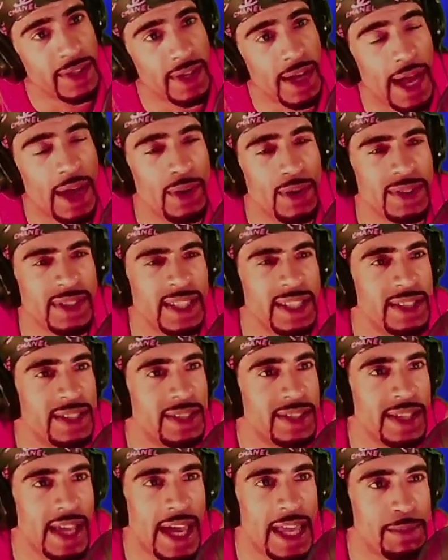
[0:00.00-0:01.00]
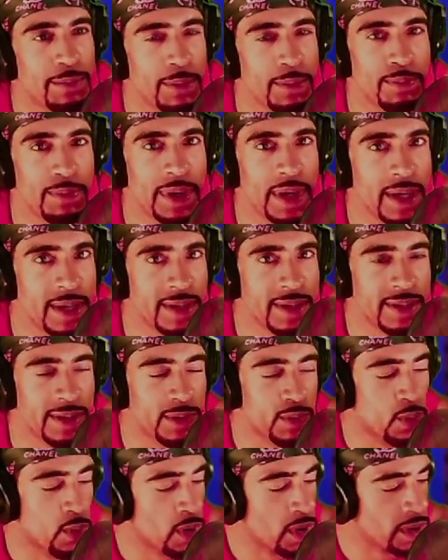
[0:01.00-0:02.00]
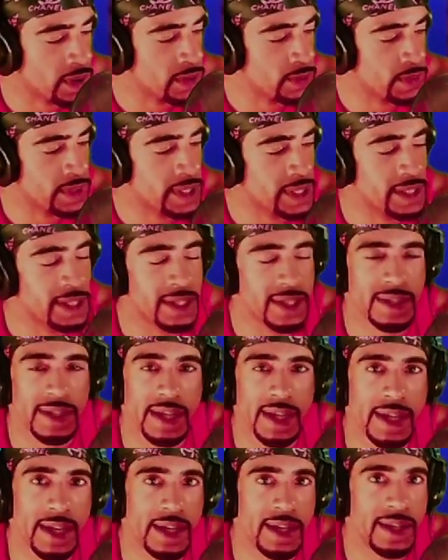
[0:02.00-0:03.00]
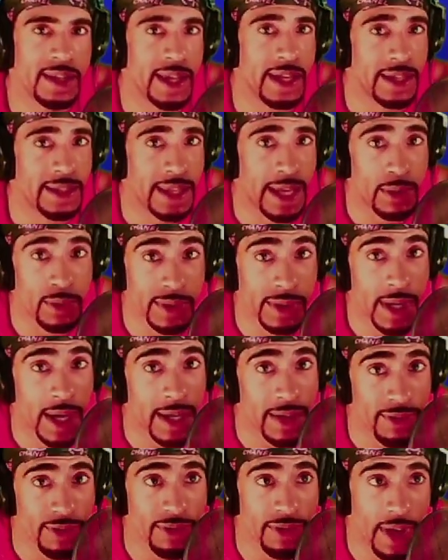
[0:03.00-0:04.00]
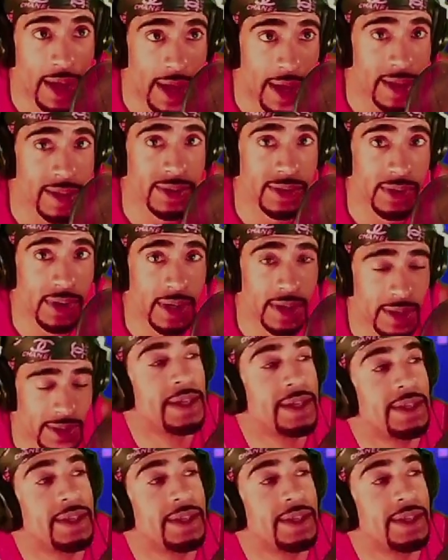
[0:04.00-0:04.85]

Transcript: how is it he just had it prepared? Is he walking with it in his hand? Like that was kind of fast, right?